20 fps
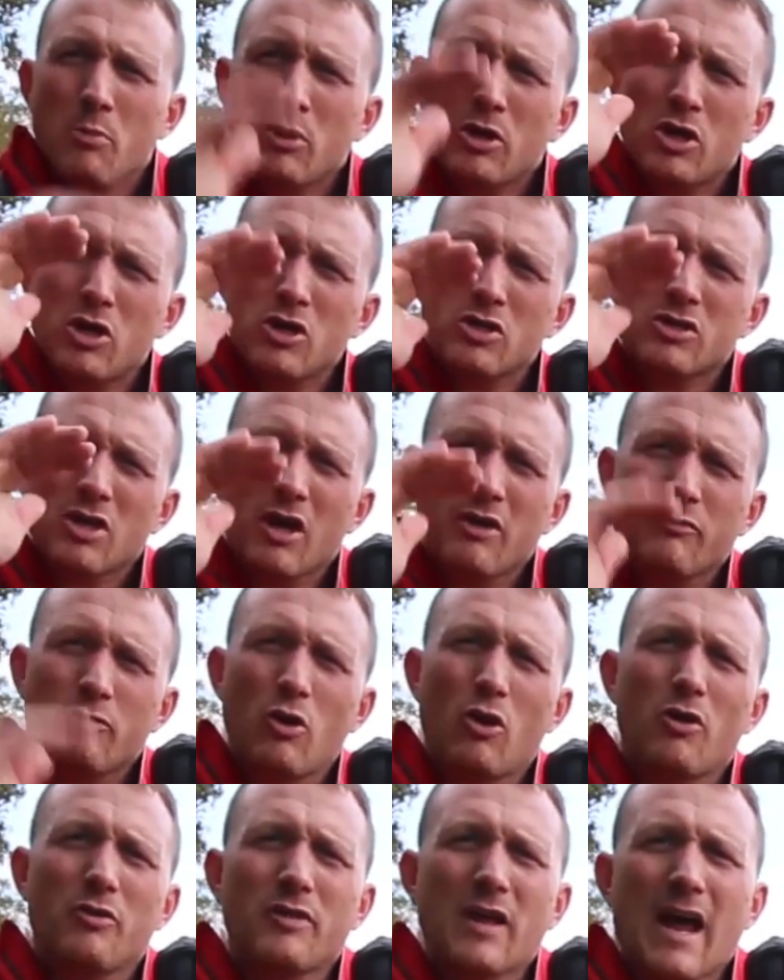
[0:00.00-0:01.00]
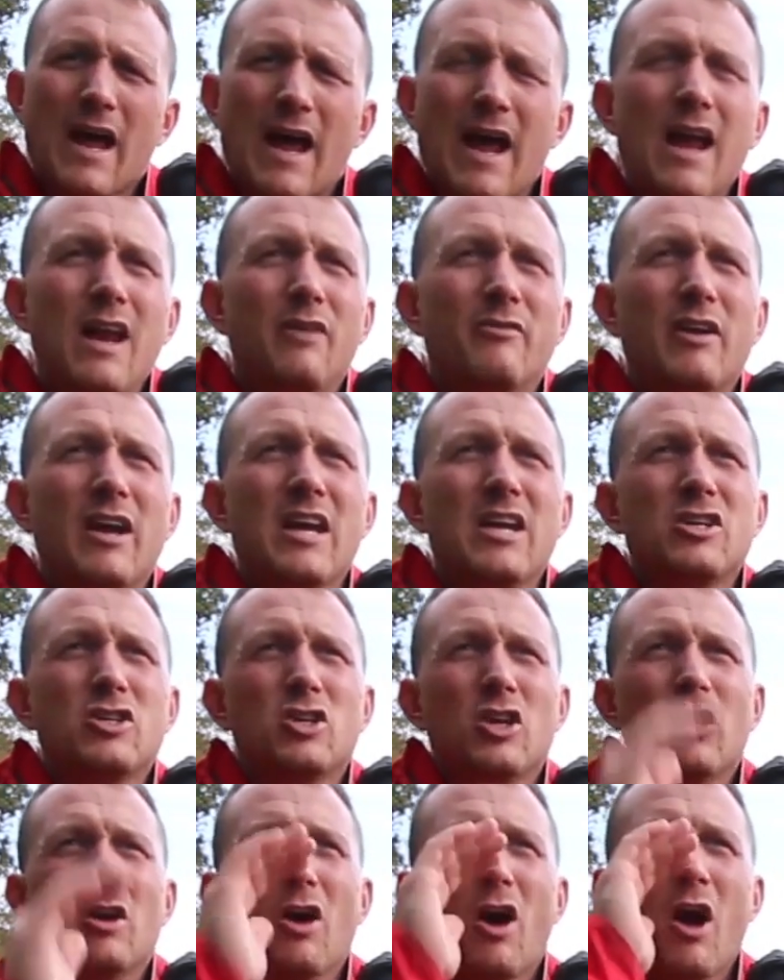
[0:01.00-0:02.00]
Because I've got that
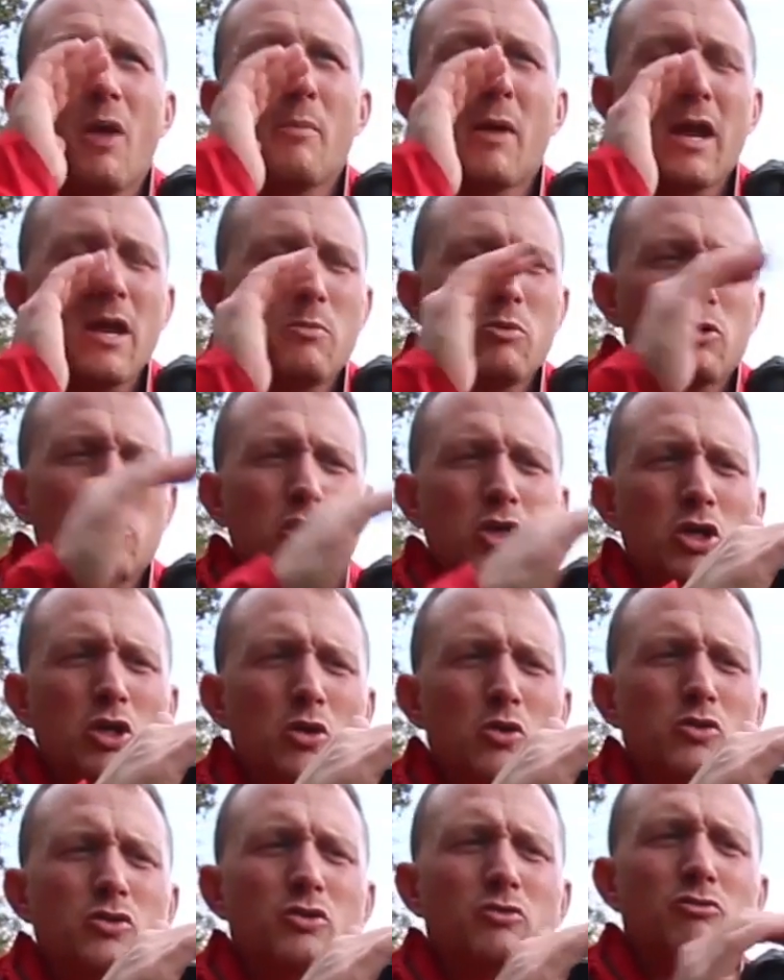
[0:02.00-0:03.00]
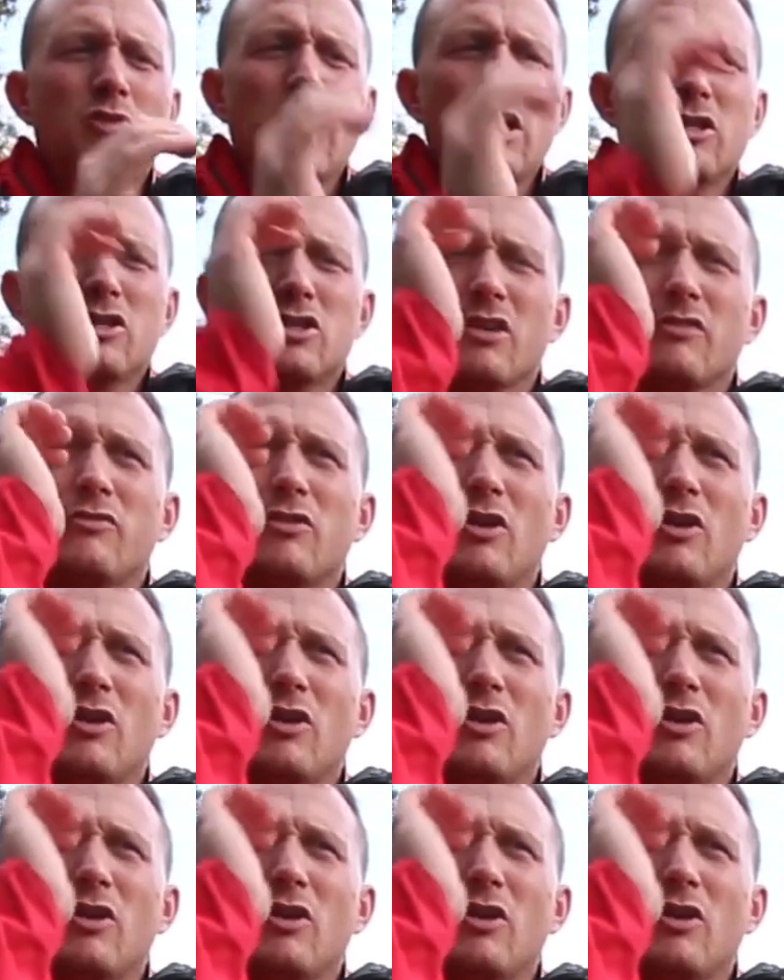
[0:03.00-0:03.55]
elevation, I'm able to use the reach